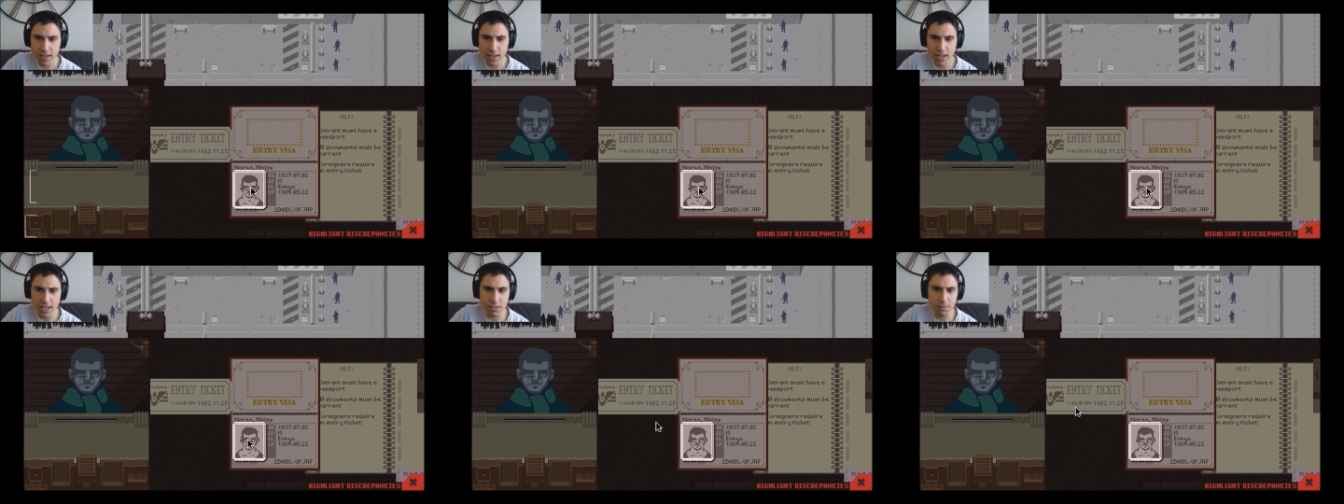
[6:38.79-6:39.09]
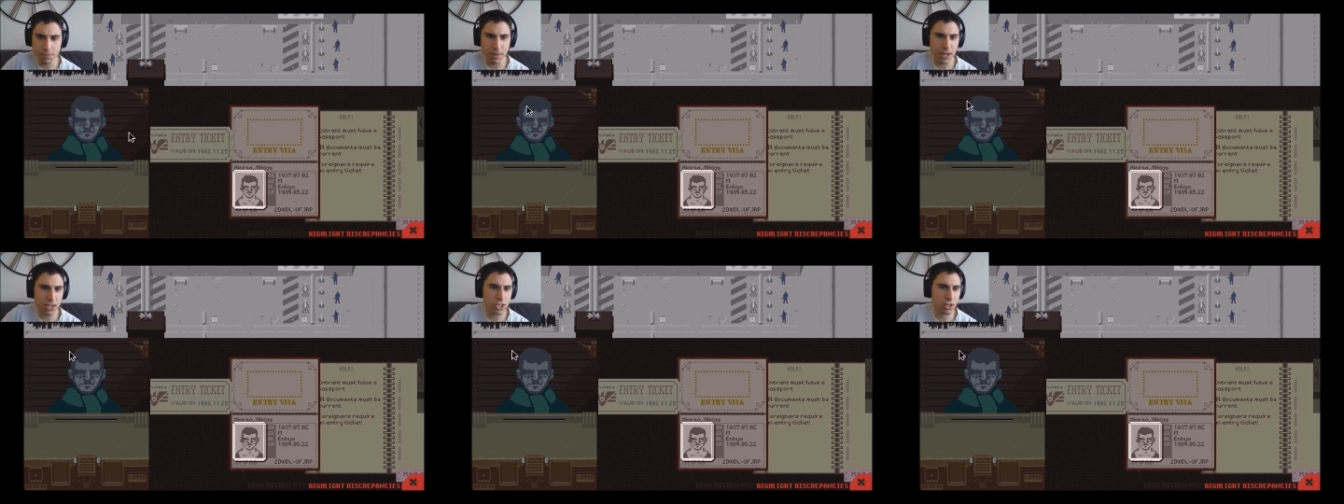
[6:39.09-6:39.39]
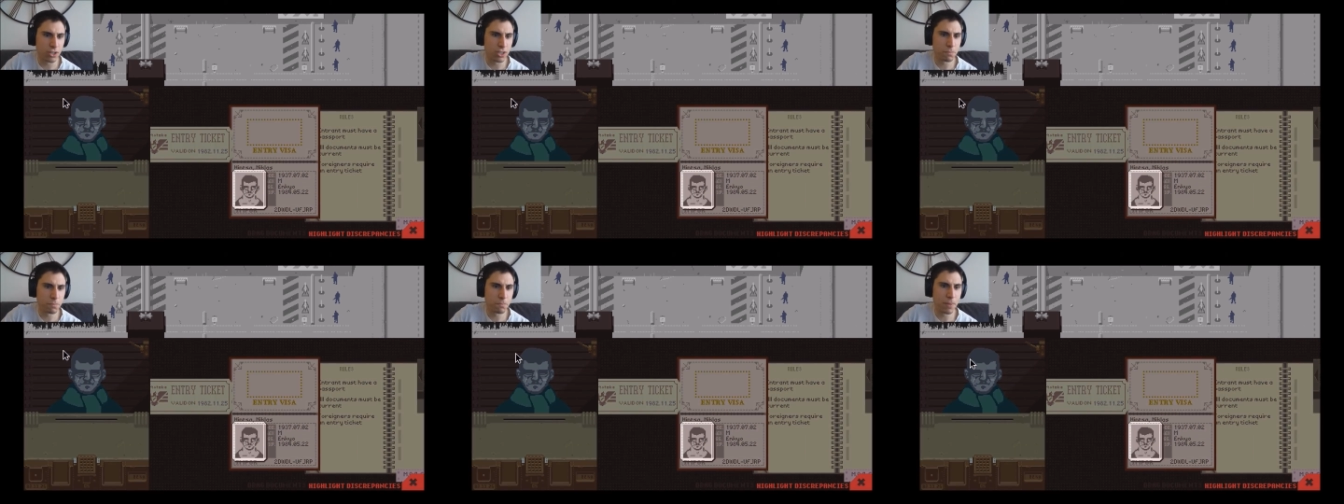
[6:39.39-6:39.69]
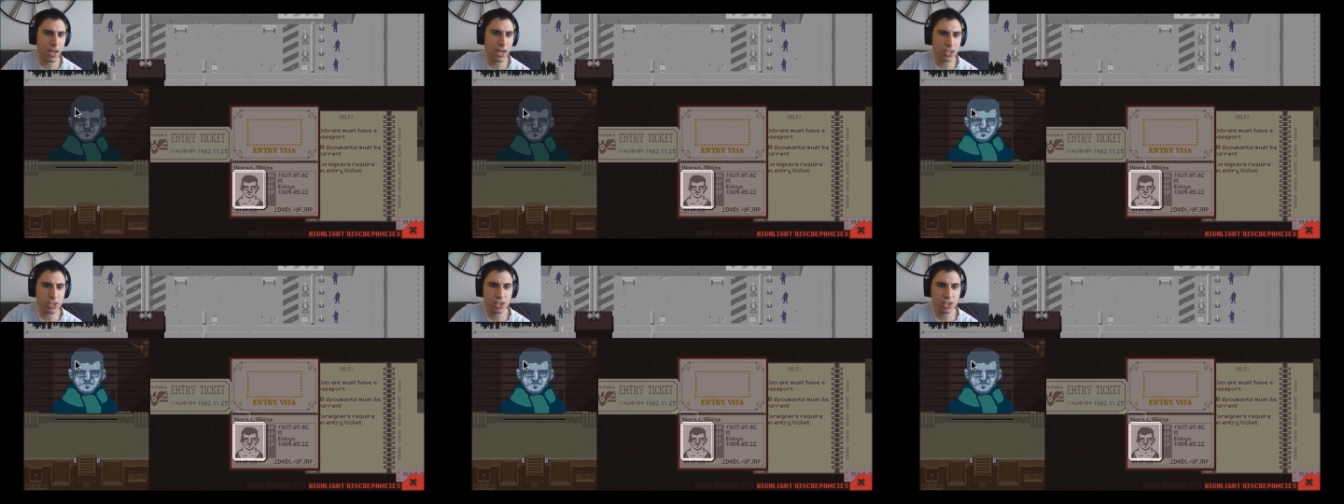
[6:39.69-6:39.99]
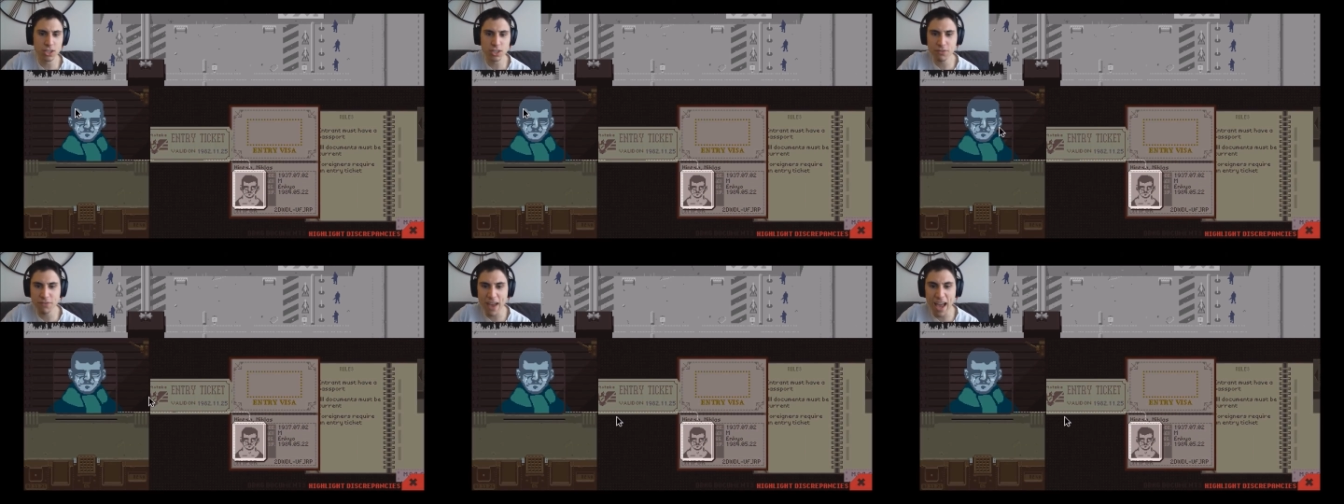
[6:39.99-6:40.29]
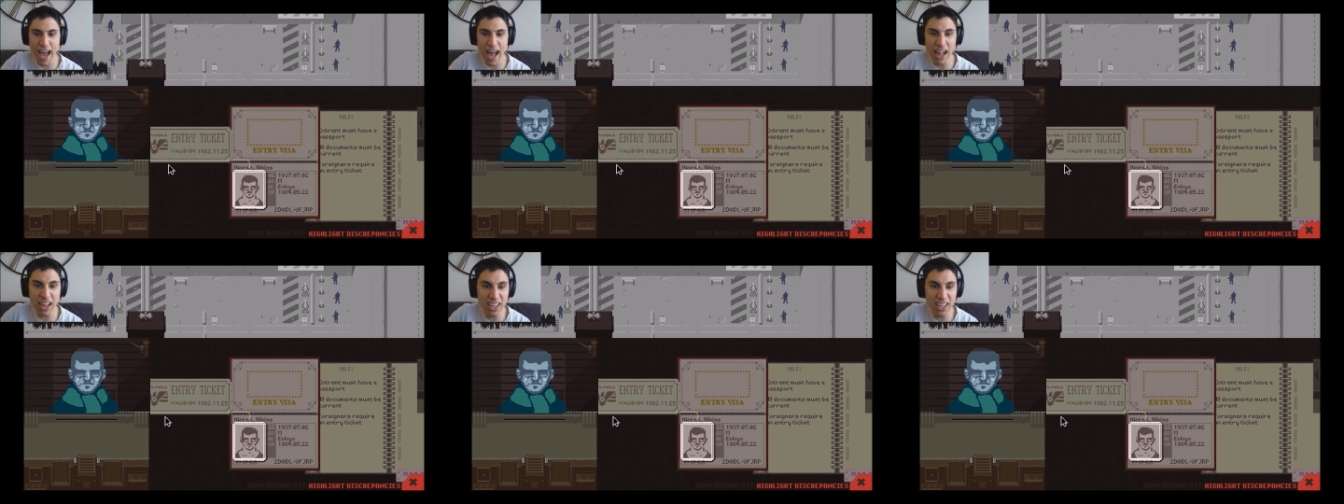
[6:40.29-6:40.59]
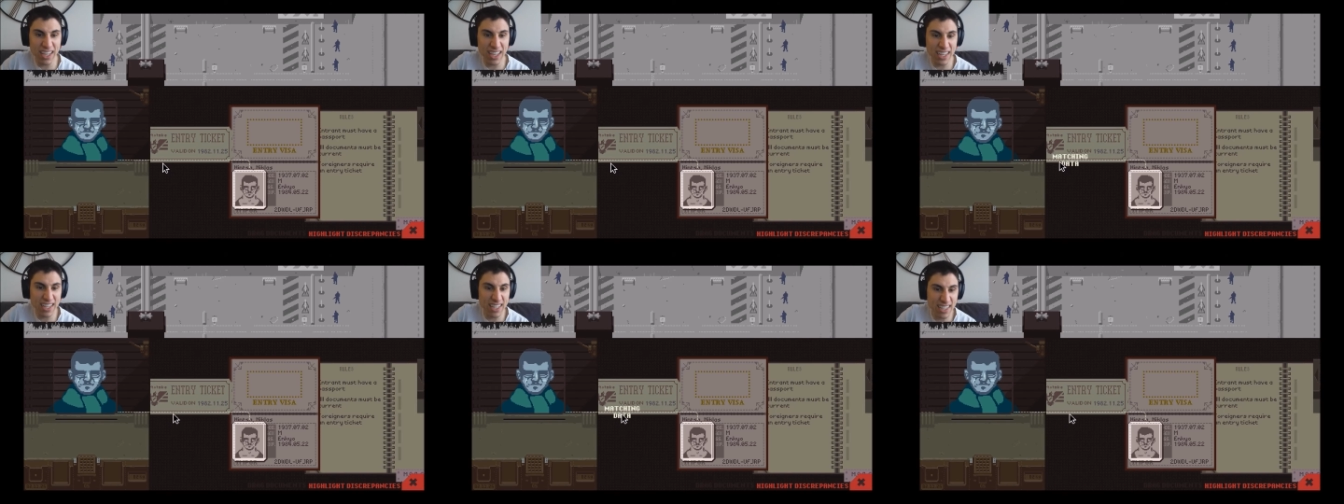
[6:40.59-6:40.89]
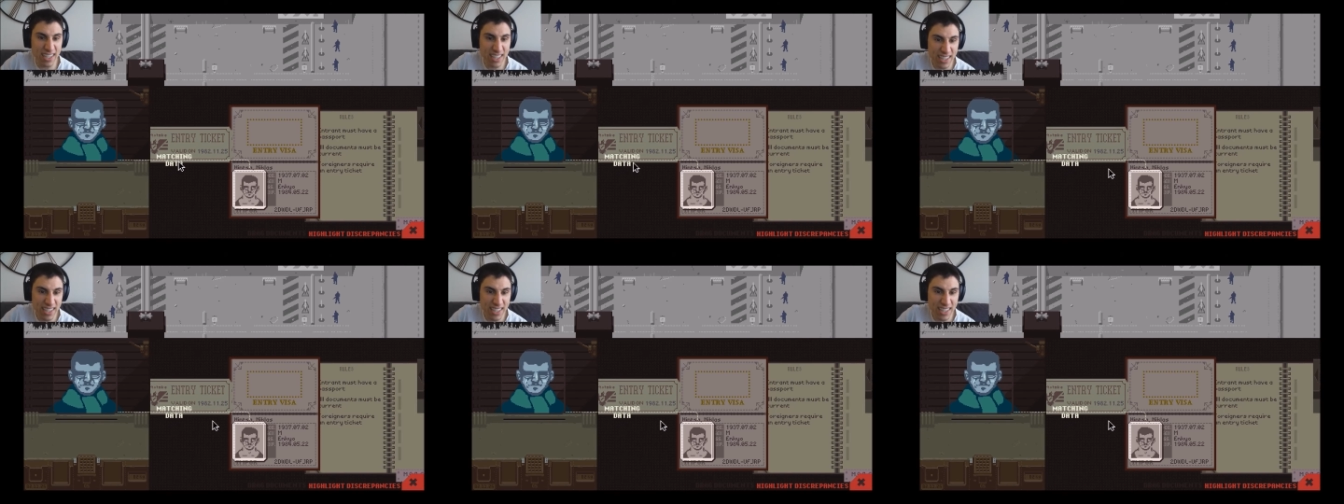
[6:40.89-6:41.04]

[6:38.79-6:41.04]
Let's make sure his picture's valid.